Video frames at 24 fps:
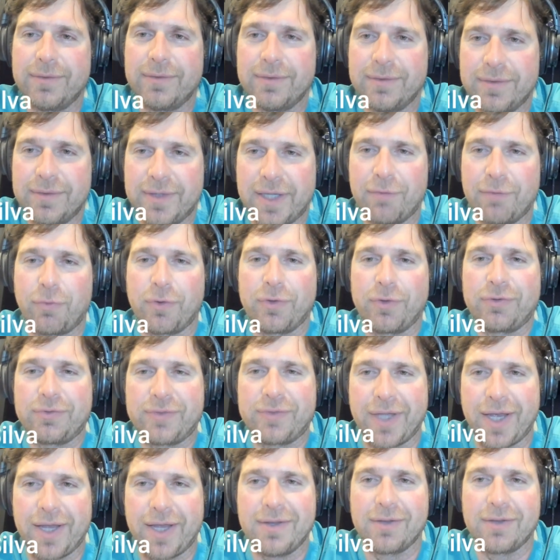different
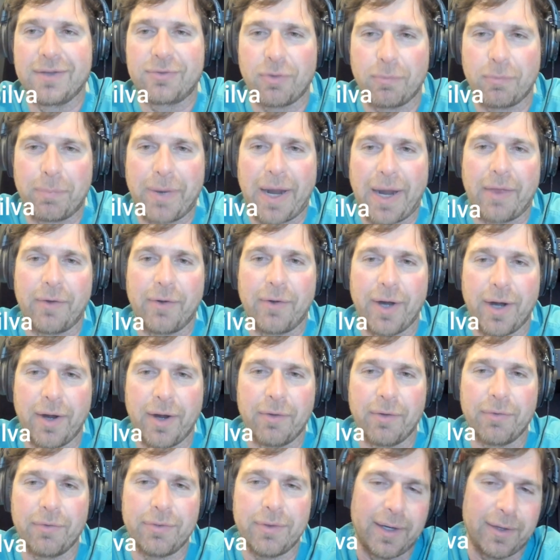stages of bladder
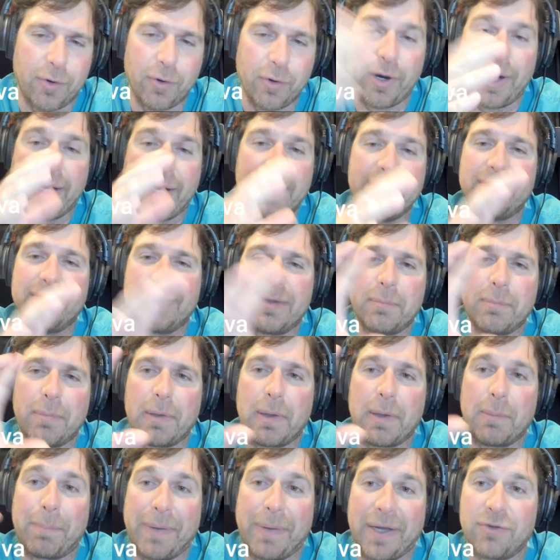health, or at least with
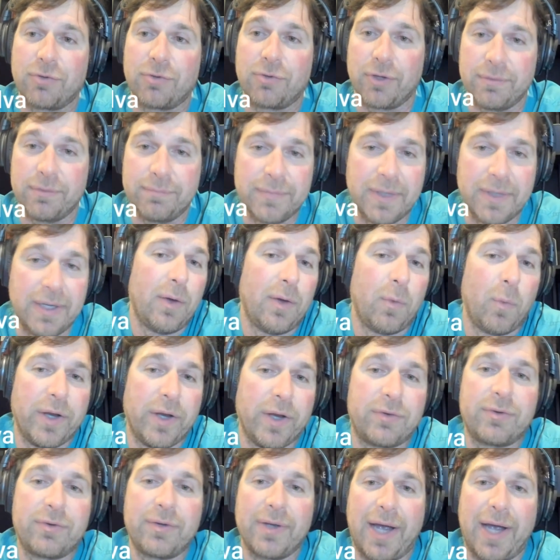the picture,
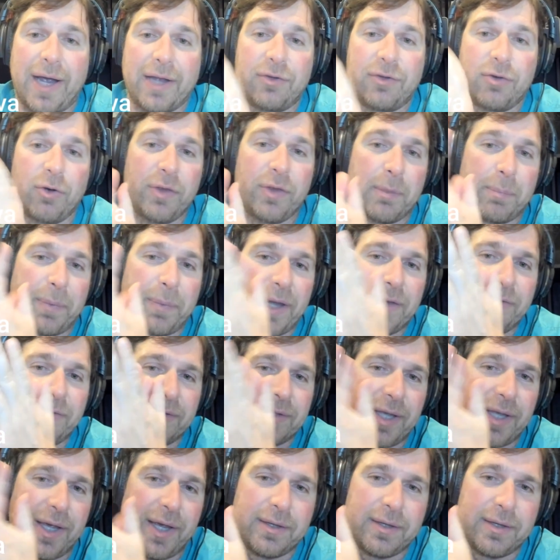which I show the patient,
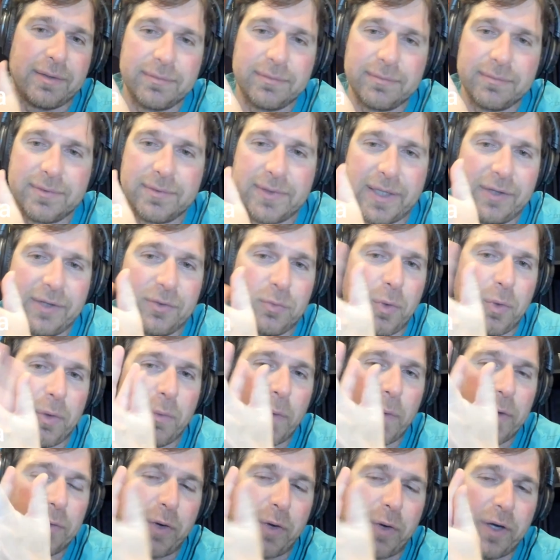hey, this is what
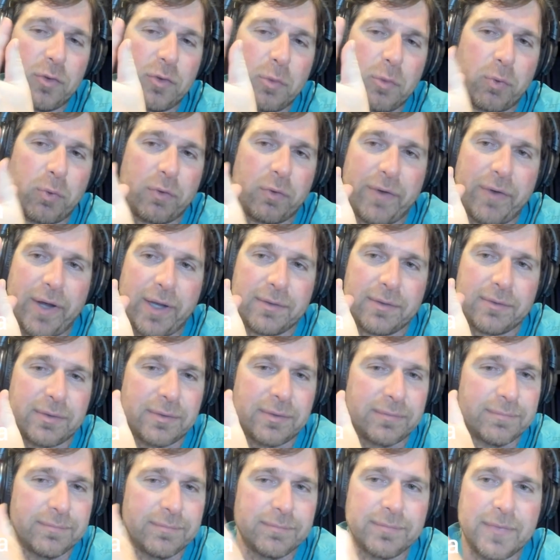we're trying to prevent.
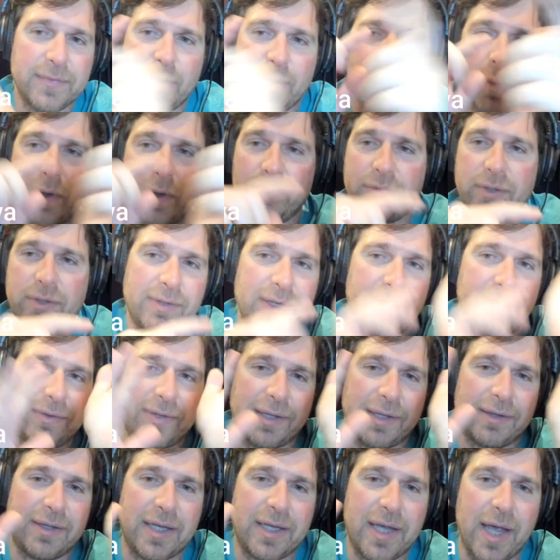Once it is
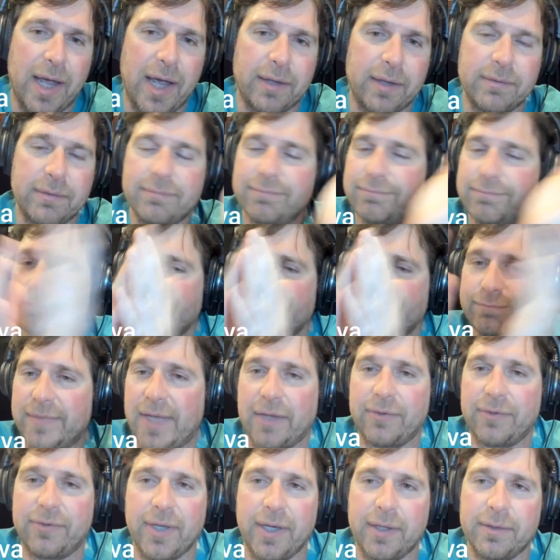at the end,
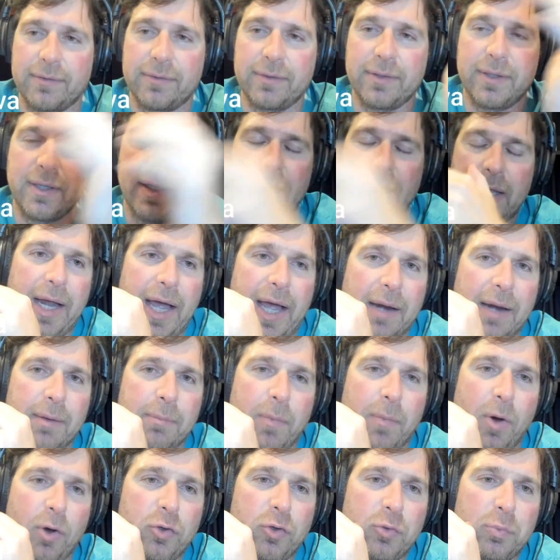that's it.
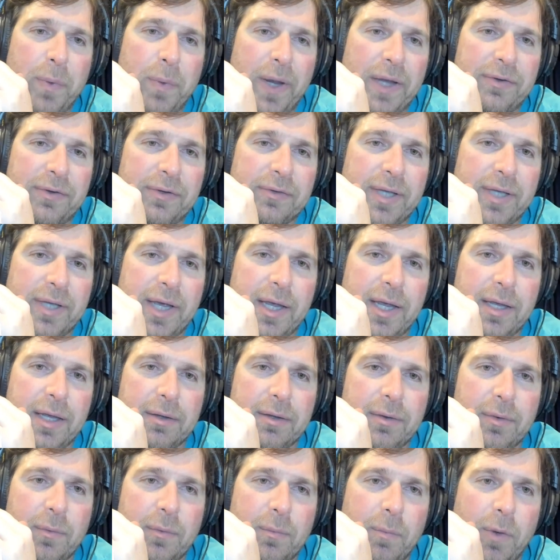And most patients,
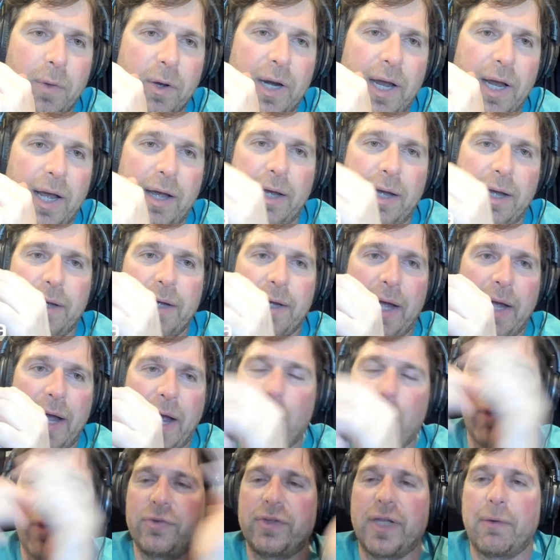hey, but I
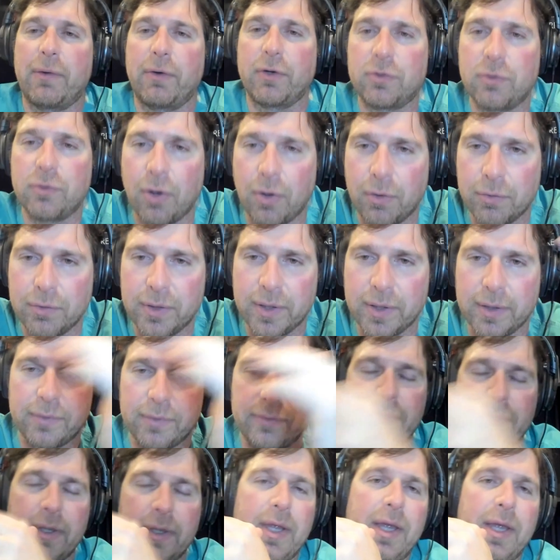was never told
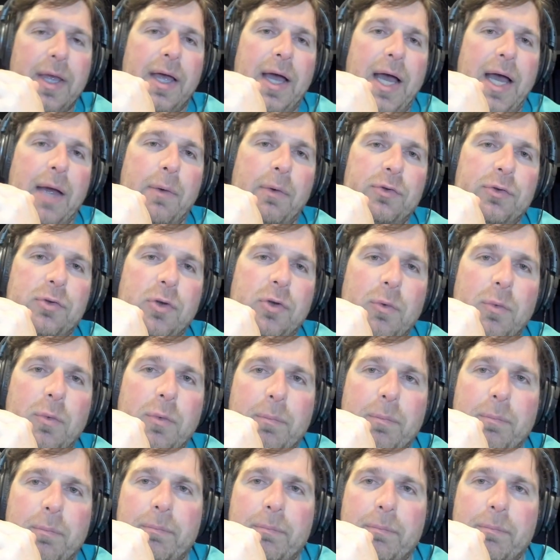this. I was told